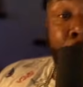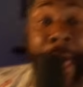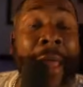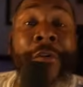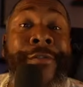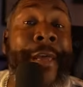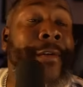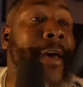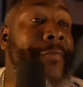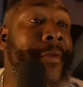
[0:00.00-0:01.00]
I don't say
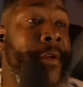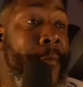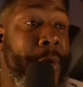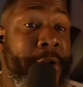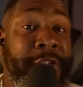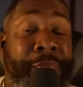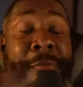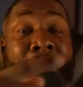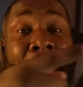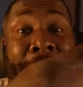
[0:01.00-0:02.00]
nothing because of
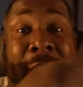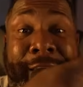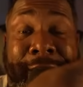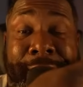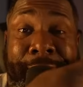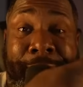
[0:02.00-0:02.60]
people like this,